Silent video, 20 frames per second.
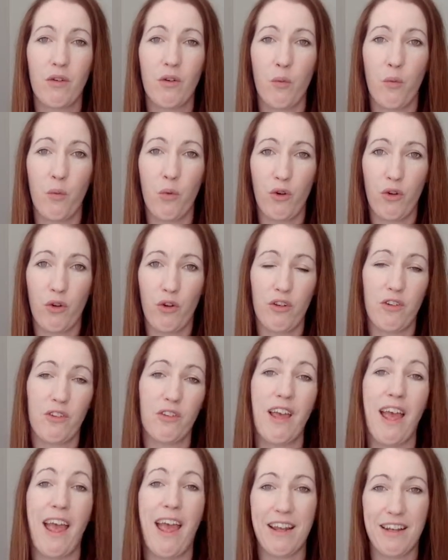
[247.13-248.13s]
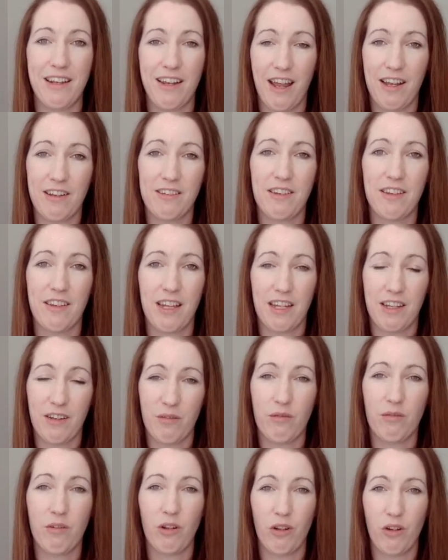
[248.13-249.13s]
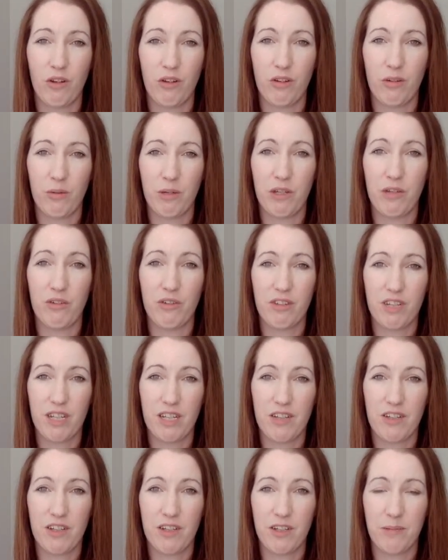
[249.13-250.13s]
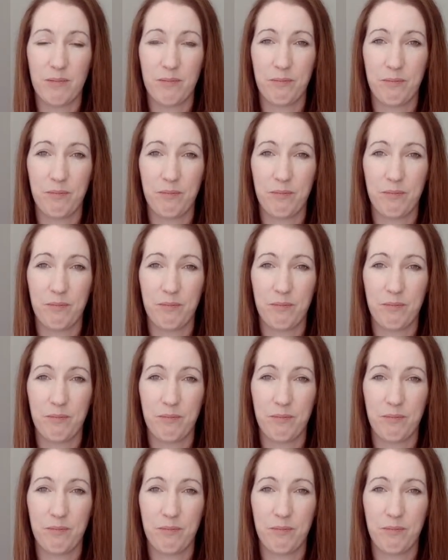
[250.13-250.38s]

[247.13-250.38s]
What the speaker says: words, handouts that they can follow when you're teaching them.